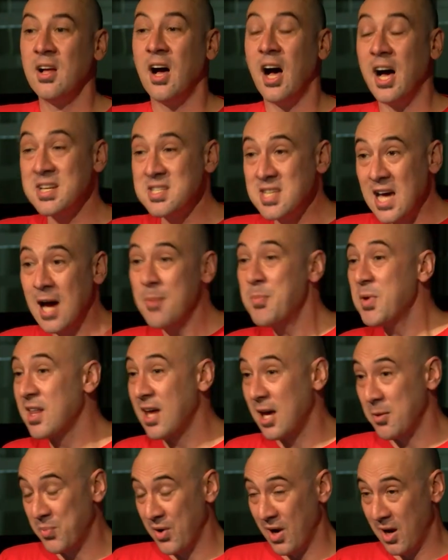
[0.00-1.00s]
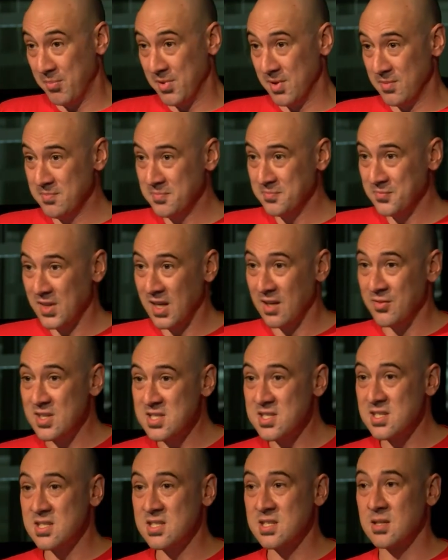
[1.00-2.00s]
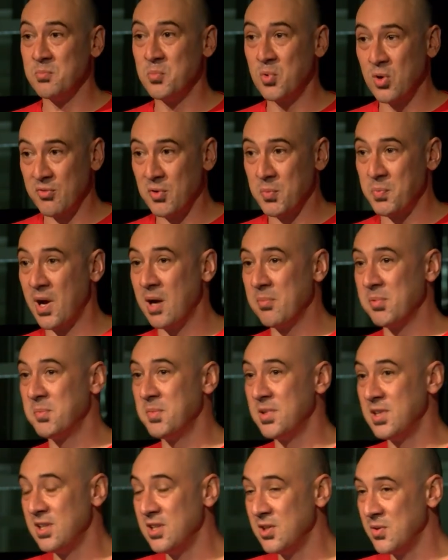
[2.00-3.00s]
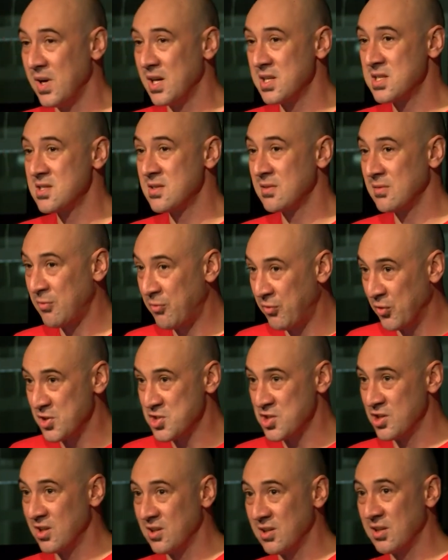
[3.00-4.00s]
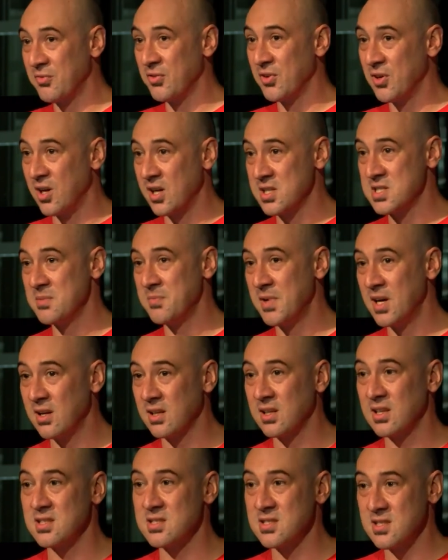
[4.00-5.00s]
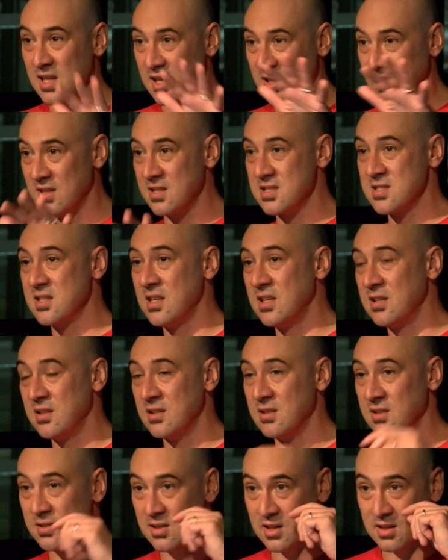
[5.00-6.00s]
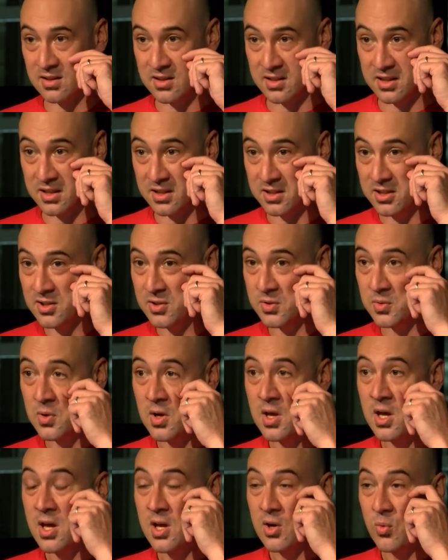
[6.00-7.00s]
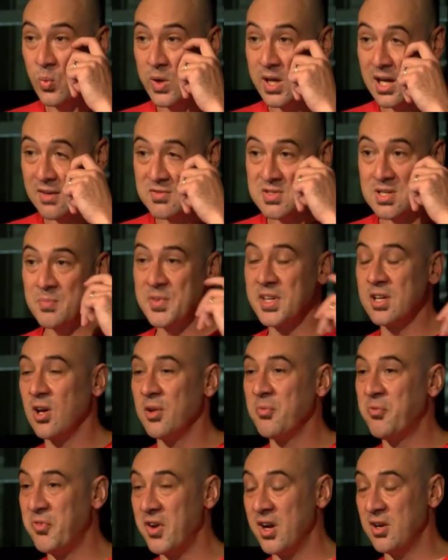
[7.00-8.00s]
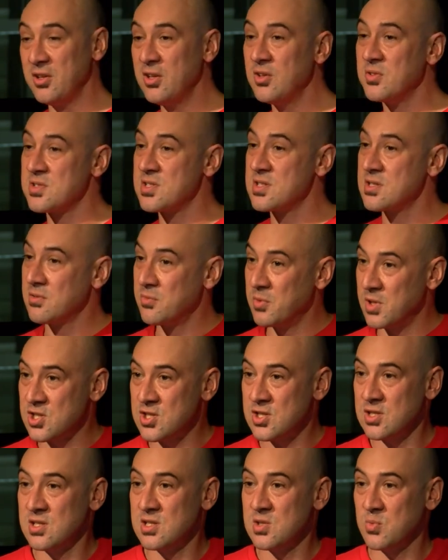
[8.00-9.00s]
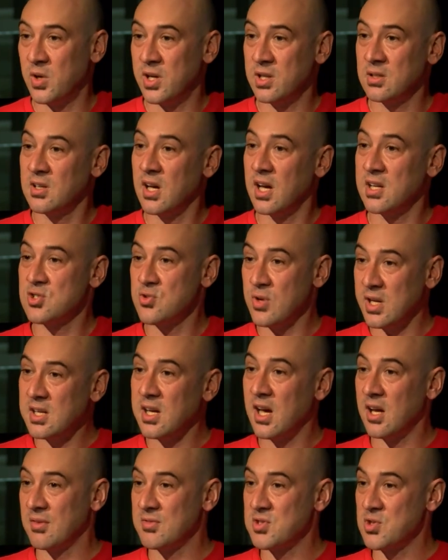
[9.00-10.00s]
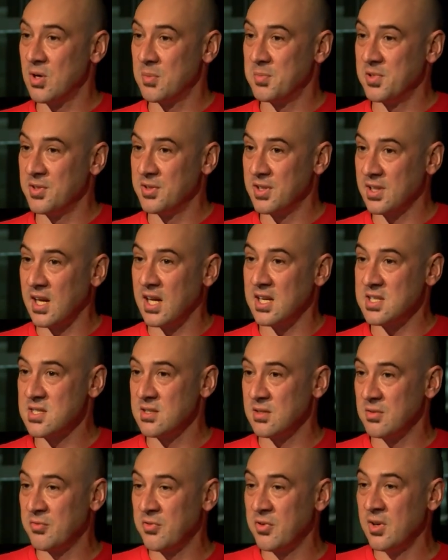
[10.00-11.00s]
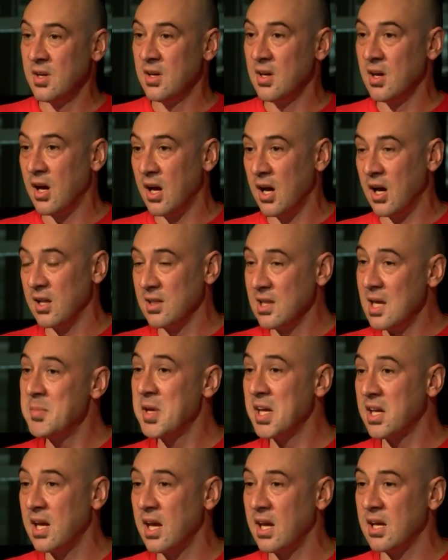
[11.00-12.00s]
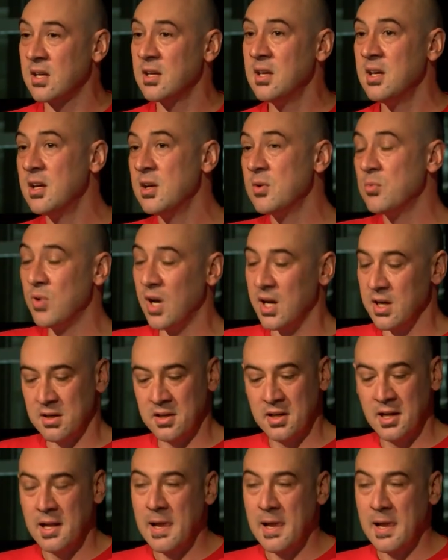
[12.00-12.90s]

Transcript: On top of that problem, and this is more of a problem in the US, fortunately for us Americans, than it is in the, in the EU, we have something called fair use, which is what got Drake out of trouble in the case of uh, Lemon Cake, right?